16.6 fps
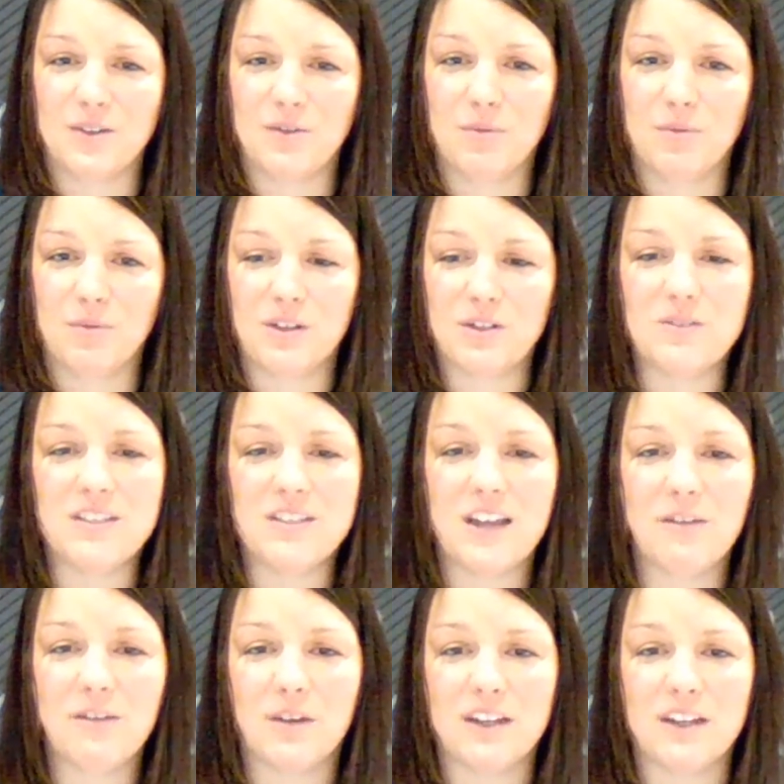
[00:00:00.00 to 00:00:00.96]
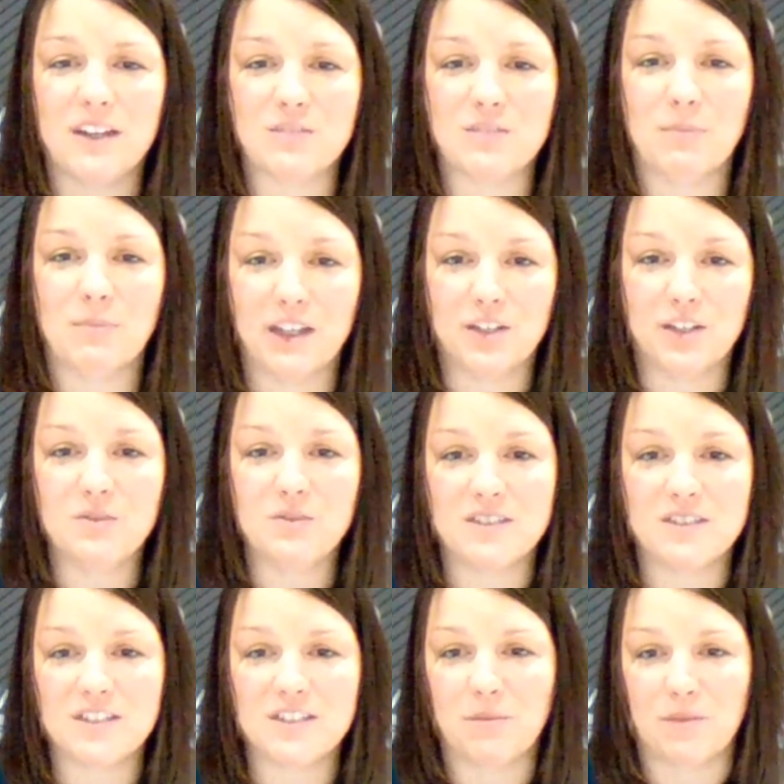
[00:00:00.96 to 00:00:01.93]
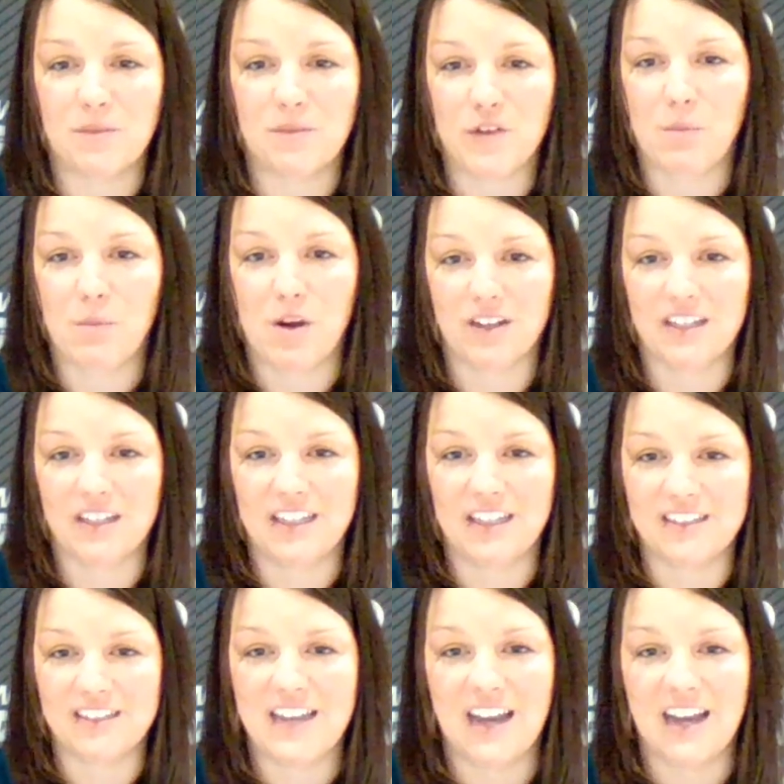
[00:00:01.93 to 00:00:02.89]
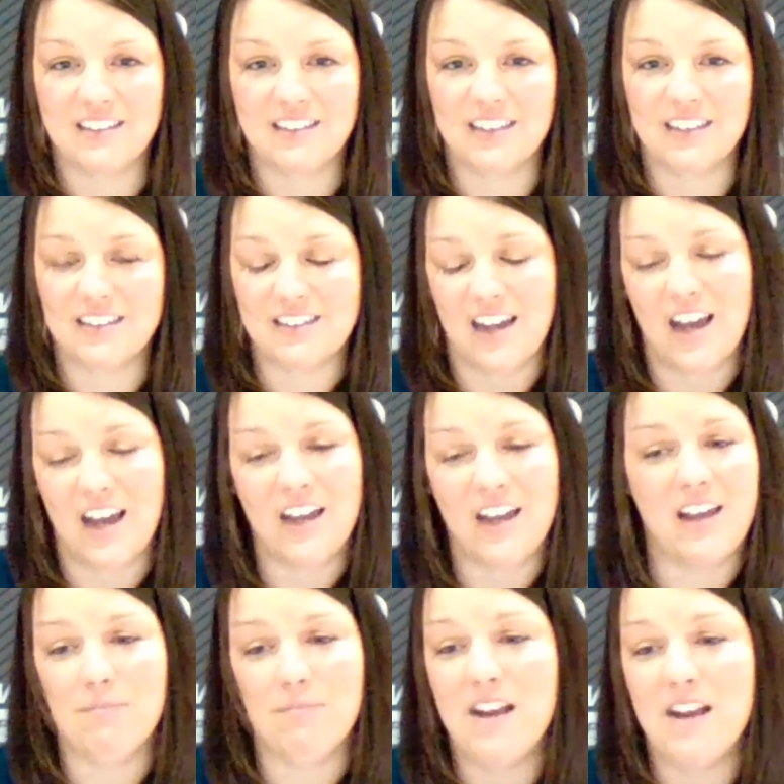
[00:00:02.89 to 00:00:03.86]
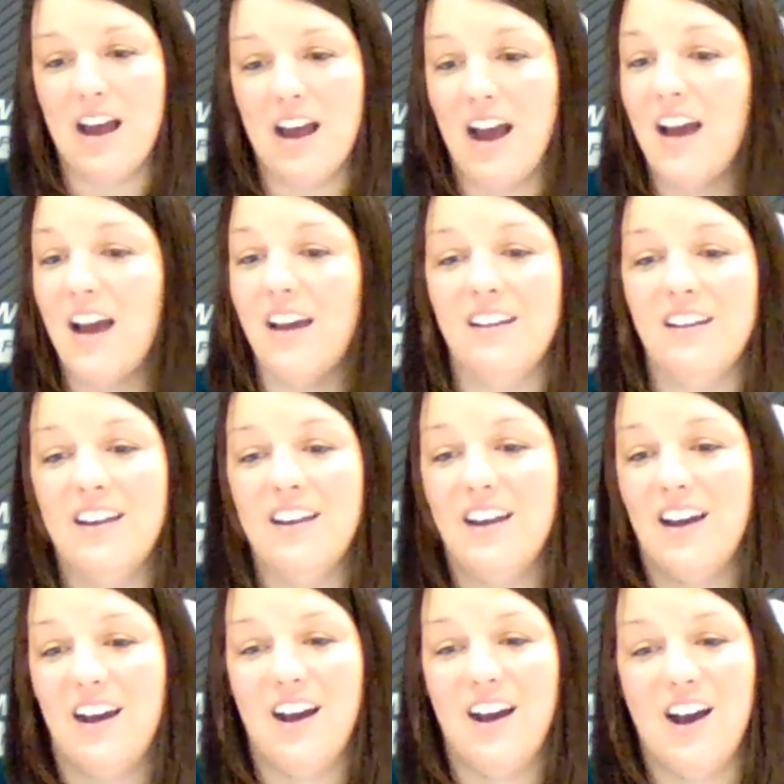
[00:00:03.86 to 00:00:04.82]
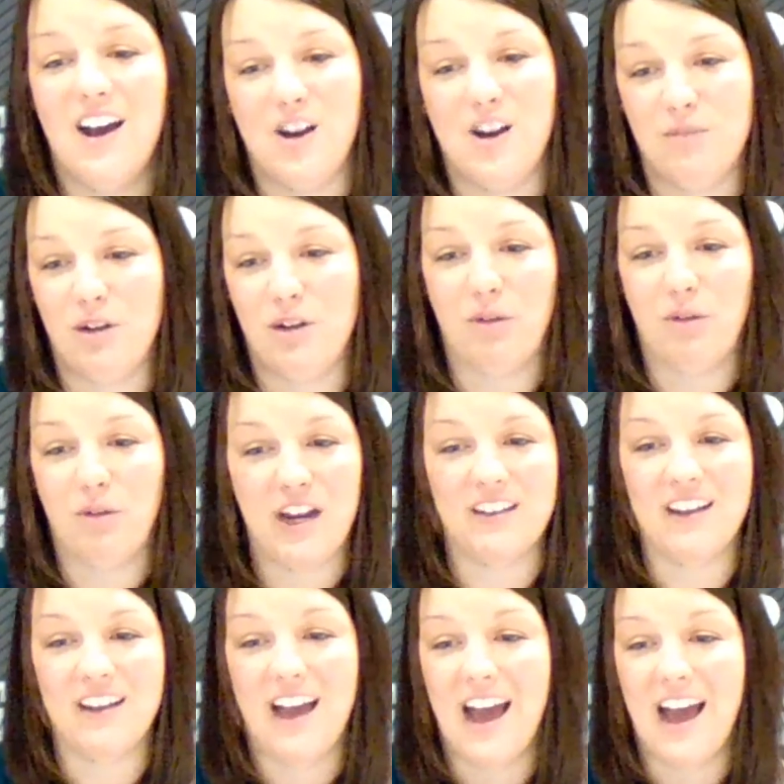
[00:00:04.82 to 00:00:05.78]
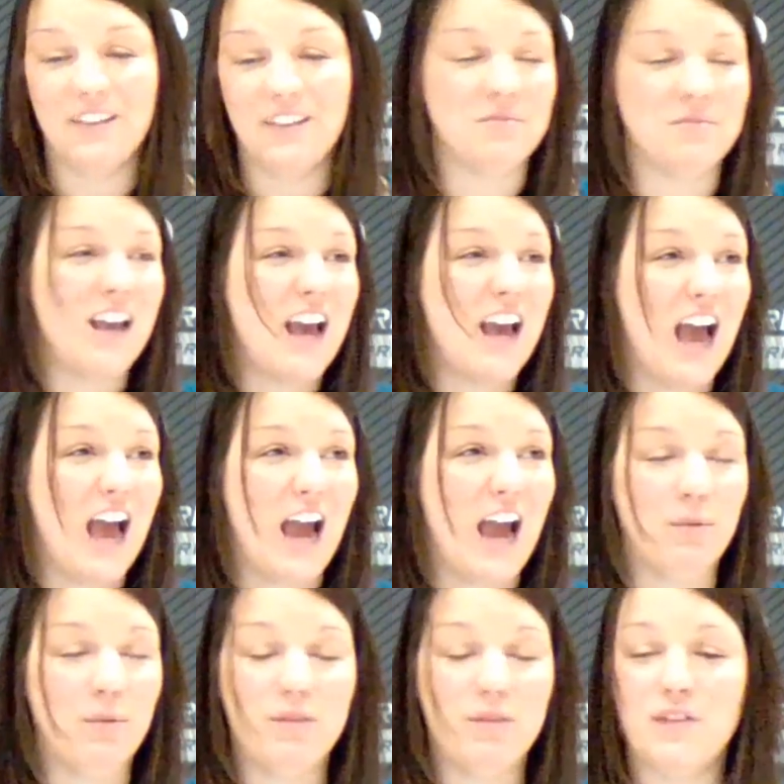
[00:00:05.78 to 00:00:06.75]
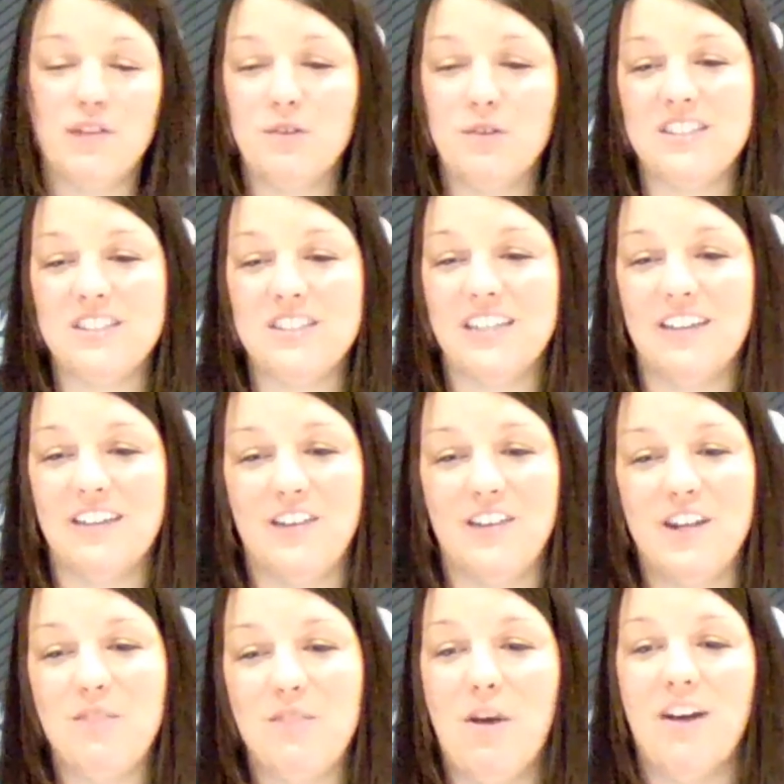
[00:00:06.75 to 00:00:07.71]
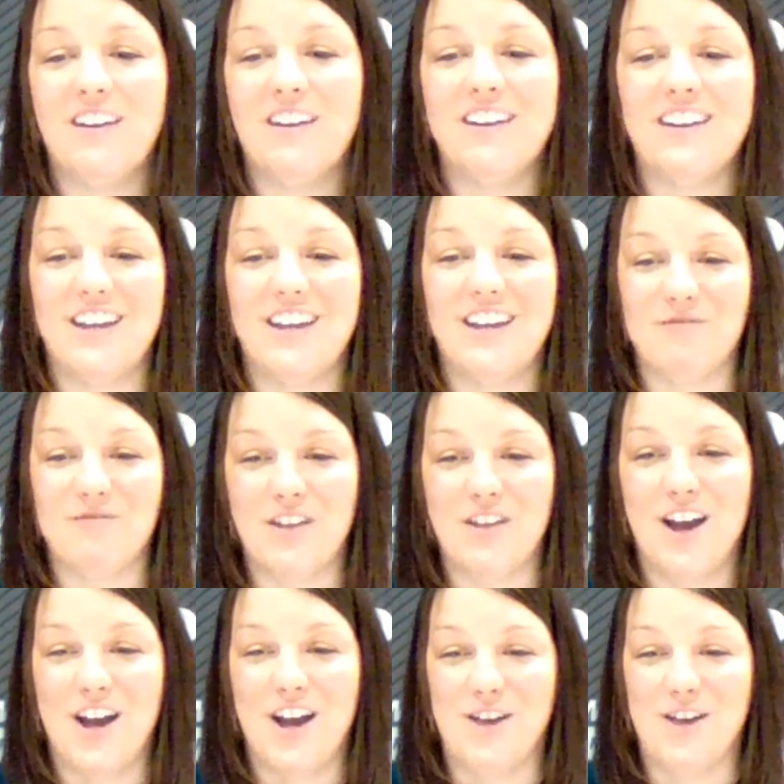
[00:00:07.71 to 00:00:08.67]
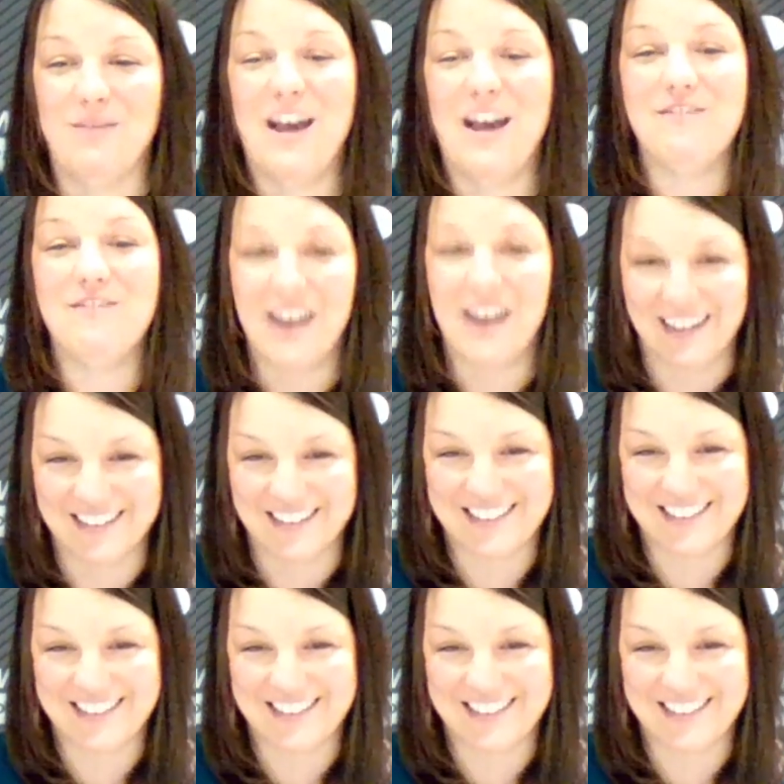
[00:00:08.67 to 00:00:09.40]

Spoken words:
Reduce that risk by using some of your marketing tactics. I am not agreeing. I refuse to give any marketing advice.